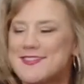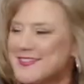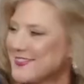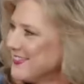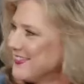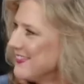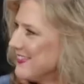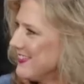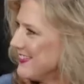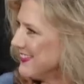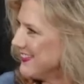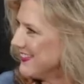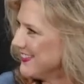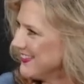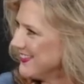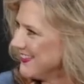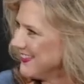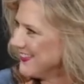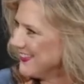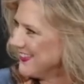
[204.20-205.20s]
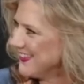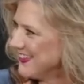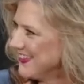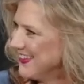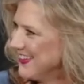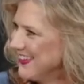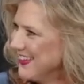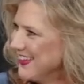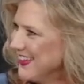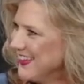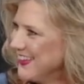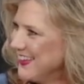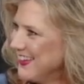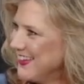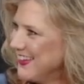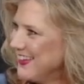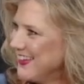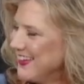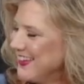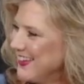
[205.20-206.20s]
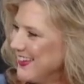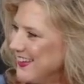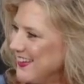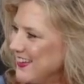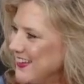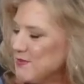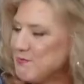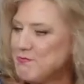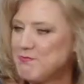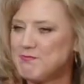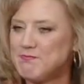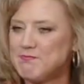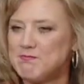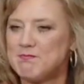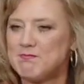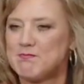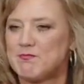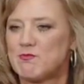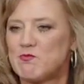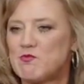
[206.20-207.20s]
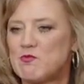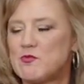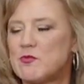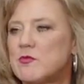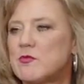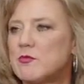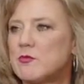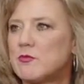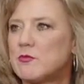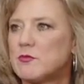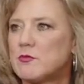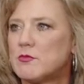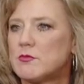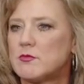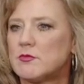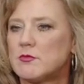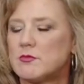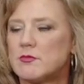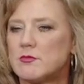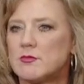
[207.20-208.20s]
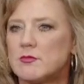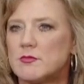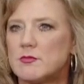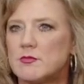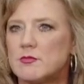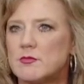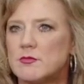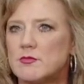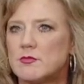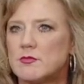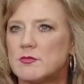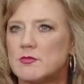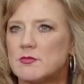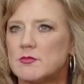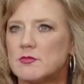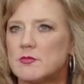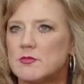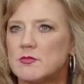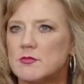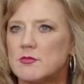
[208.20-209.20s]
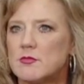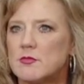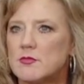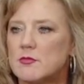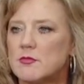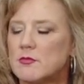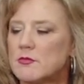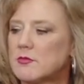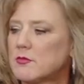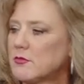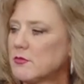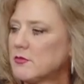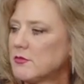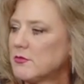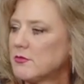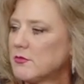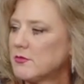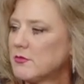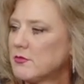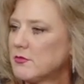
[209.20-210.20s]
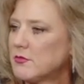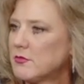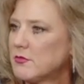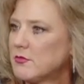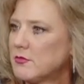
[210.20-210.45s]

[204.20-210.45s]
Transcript: [no speech]